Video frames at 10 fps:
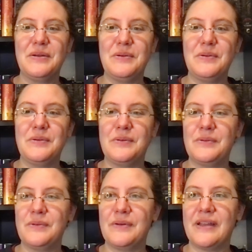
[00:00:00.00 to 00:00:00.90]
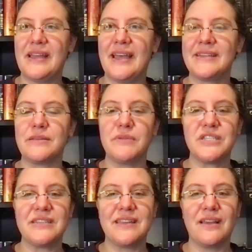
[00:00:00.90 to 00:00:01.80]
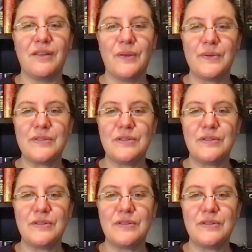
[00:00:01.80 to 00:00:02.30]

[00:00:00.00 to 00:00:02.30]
who has a mission to get close